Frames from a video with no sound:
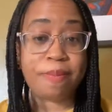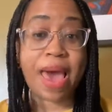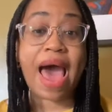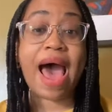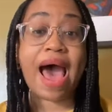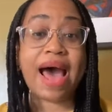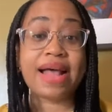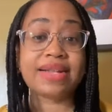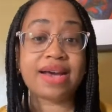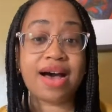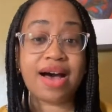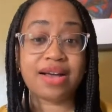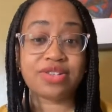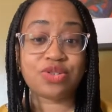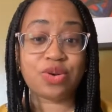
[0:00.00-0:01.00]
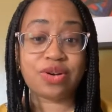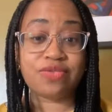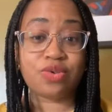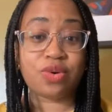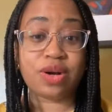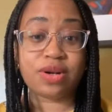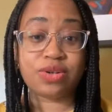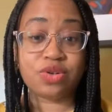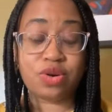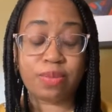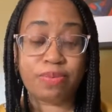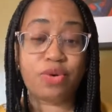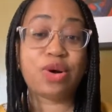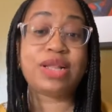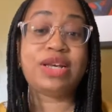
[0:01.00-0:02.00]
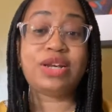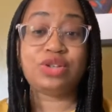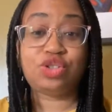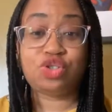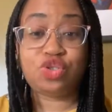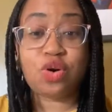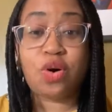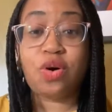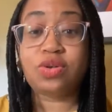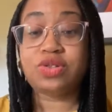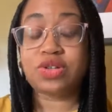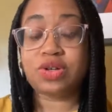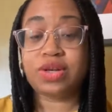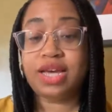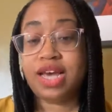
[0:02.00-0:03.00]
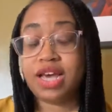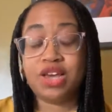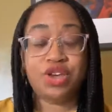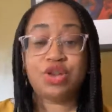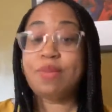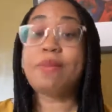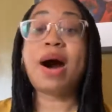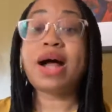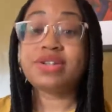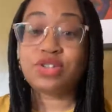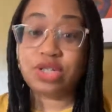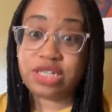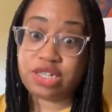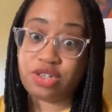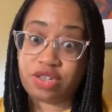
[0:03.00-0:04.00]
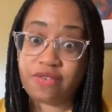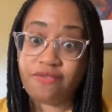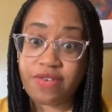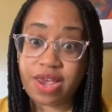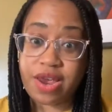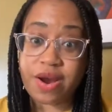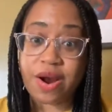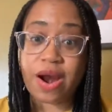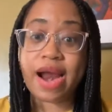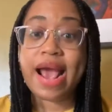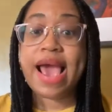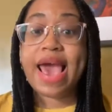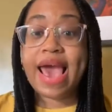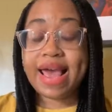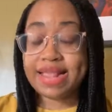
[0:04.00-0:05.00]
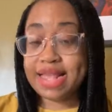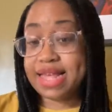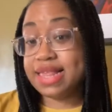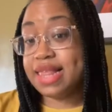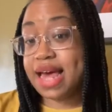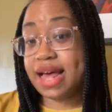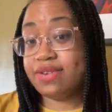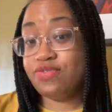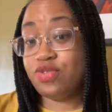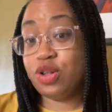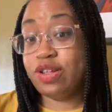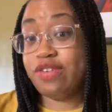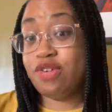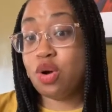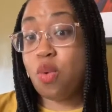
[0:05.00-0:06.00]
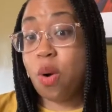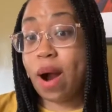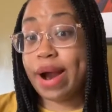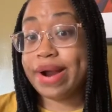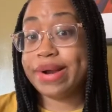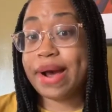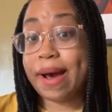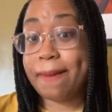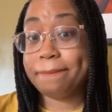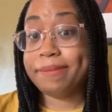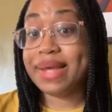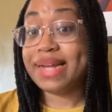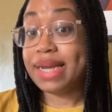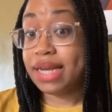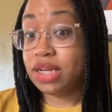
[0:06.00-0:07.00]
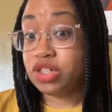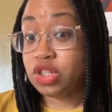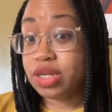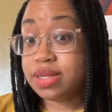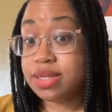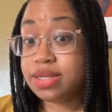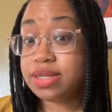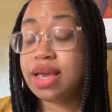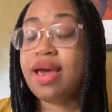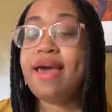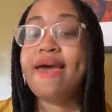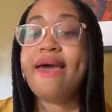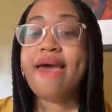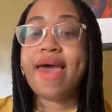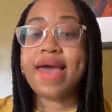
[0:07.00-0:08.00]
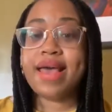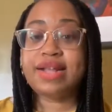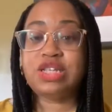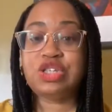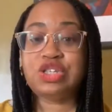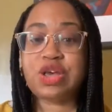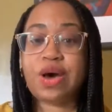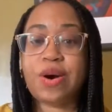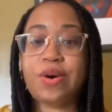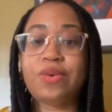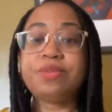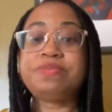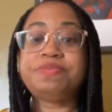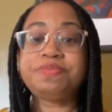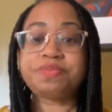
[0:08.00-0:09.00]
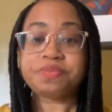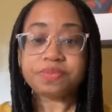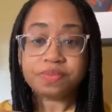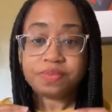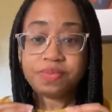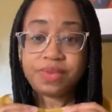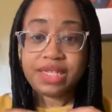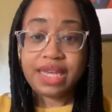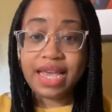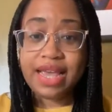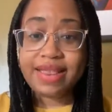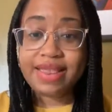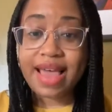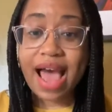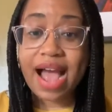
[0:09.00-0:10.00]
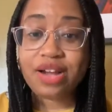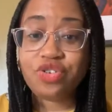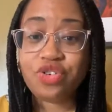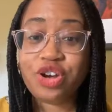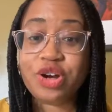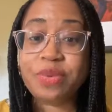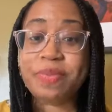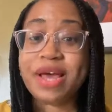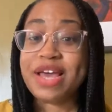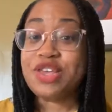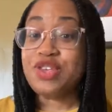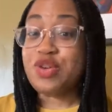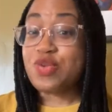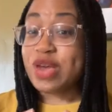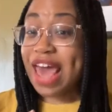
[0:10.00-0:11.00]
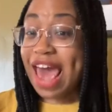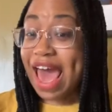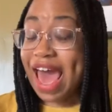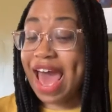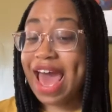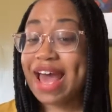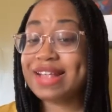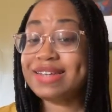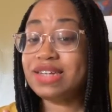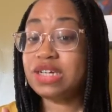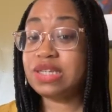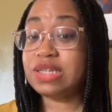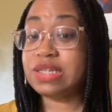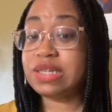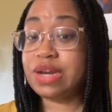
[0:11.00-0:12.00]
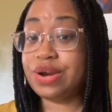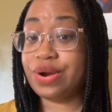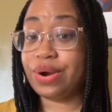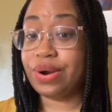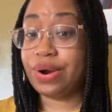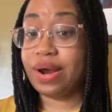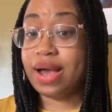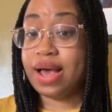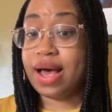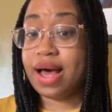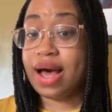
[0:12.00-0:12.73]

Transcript: bad, or poorly controlled, moderate to severe, and that really required medications. And so in that group, you can consider